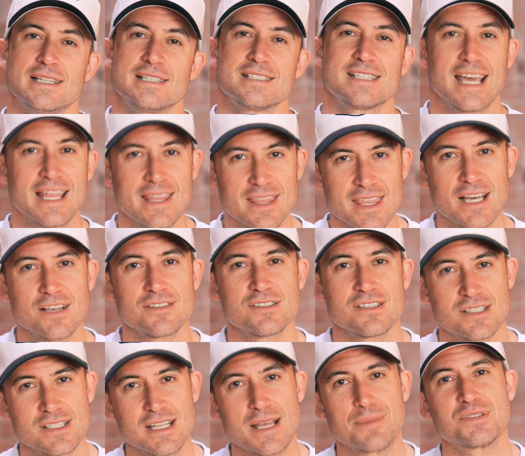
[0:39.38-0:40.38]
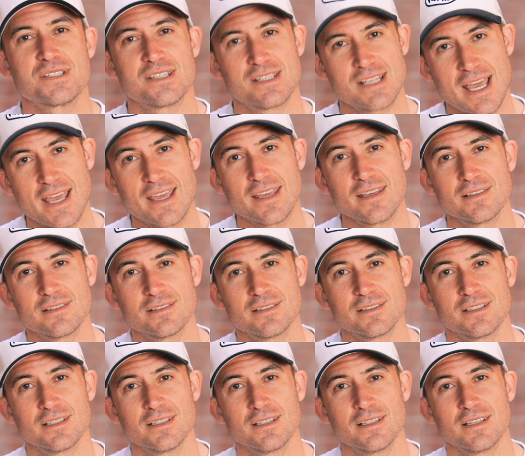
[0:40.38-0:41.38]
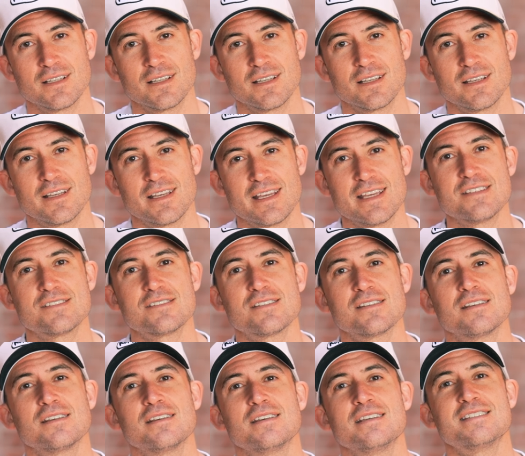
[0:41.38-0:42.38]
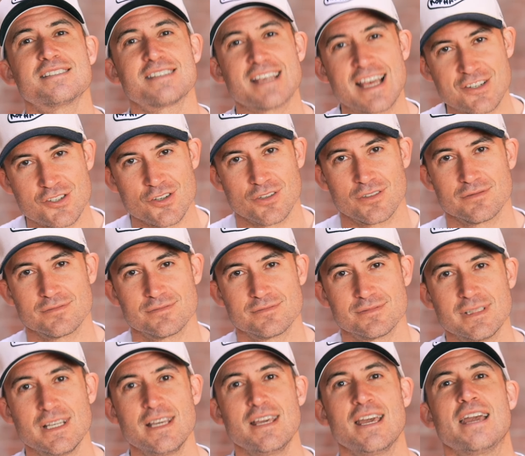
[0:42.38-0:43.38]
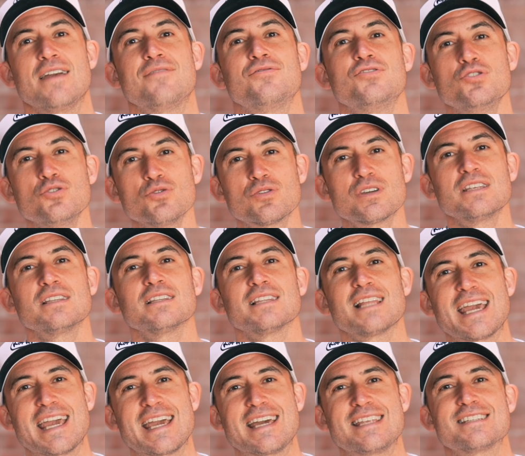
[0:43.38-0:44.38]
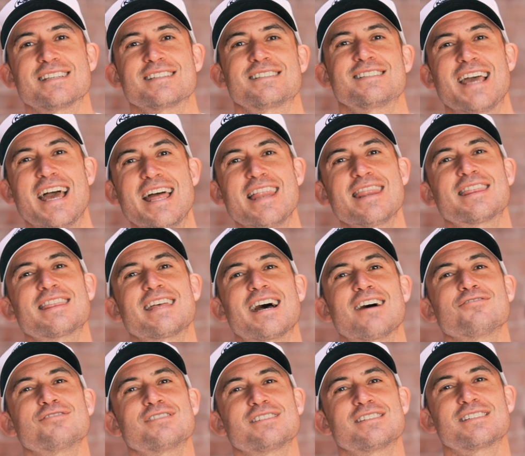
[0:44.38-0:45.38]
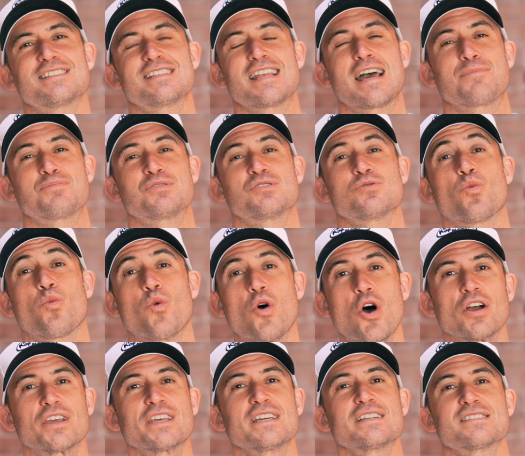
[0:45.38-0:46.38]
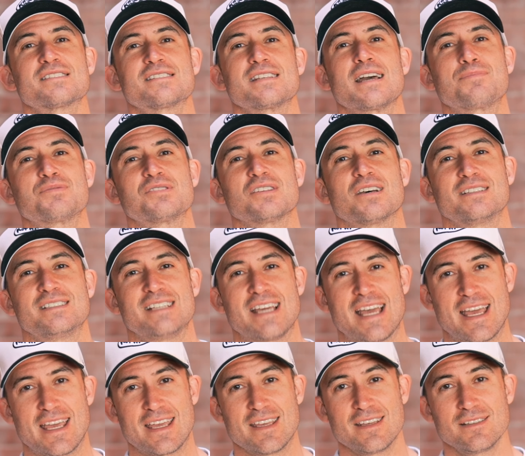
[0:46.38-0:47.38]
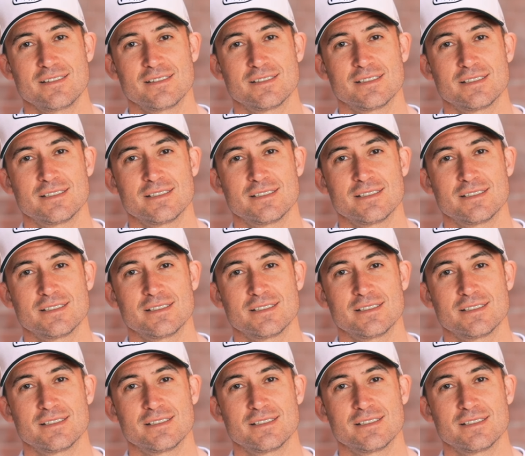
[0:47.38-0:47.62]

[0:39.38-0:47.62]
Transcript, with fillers: 10,000 steps a day is essential. If you can land 10,000 steps, walking steps a day,